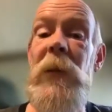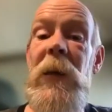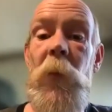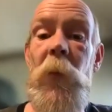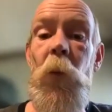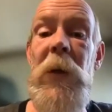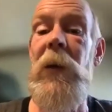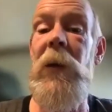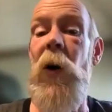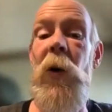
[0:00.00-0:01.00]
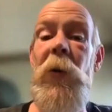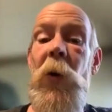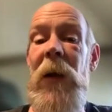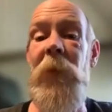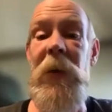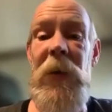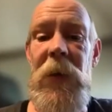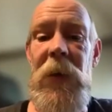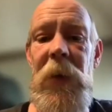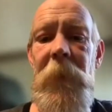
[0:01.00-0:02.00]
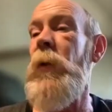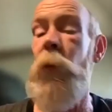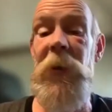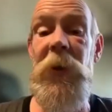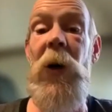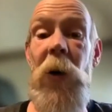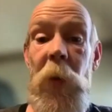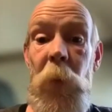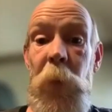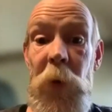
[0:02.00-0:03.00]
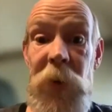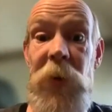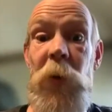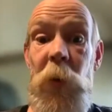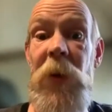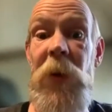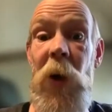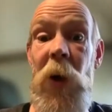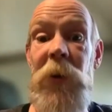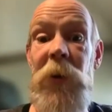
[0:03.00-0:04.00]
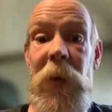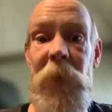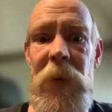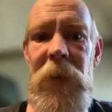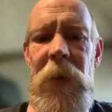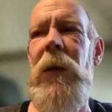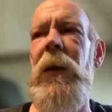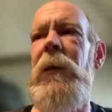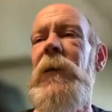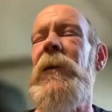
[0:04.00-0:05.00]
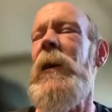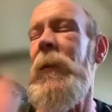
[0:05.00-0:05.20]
think we can all know everything, but we should all pursue the knowledge of everything. And there's got